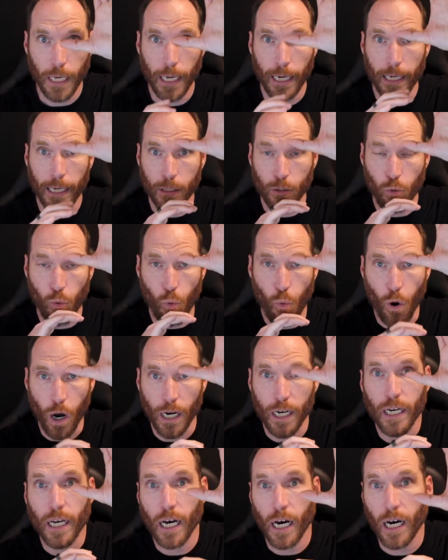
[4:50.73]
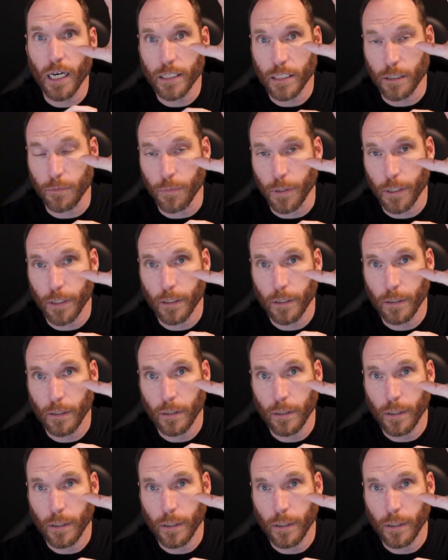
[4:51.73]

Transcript: and it's one customer.